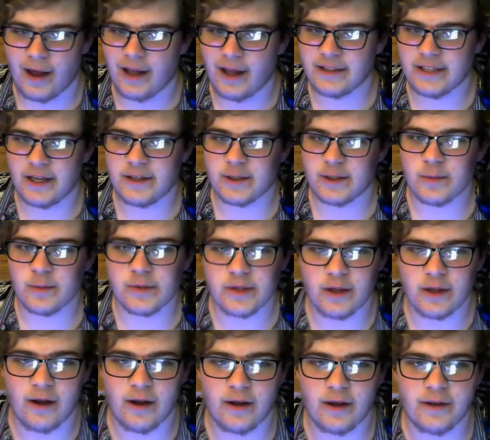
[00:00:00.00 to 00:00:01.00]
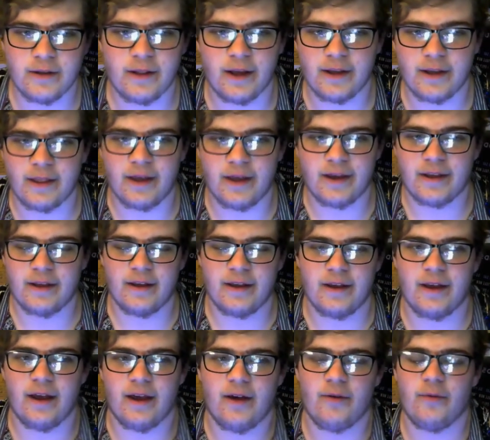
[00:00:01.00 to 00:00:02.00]
tell you some, some stuff. Like
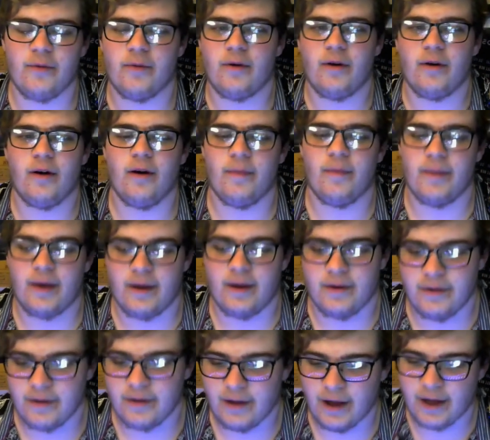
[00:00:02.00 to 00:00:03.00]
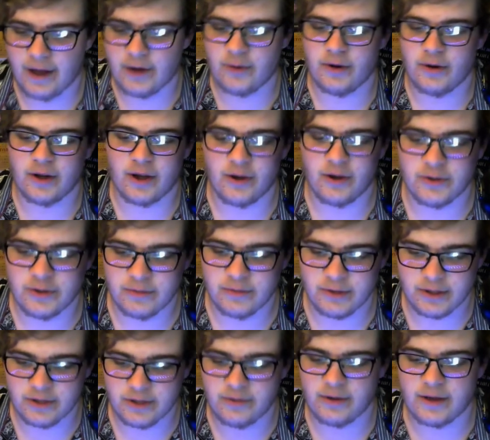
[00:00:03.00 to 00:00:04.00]
like, oh, I don't want to go too
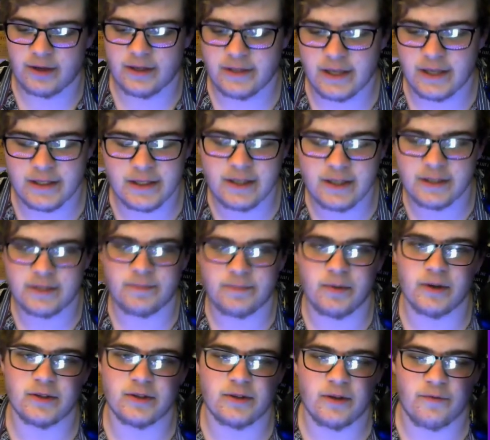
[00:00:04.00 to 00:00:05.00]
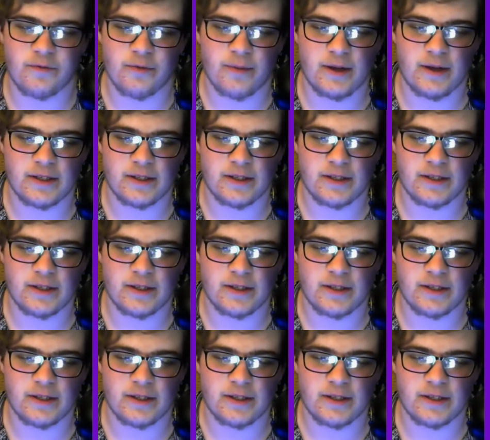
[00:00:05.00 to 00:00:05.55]
much into it because that's his. Nah, nah.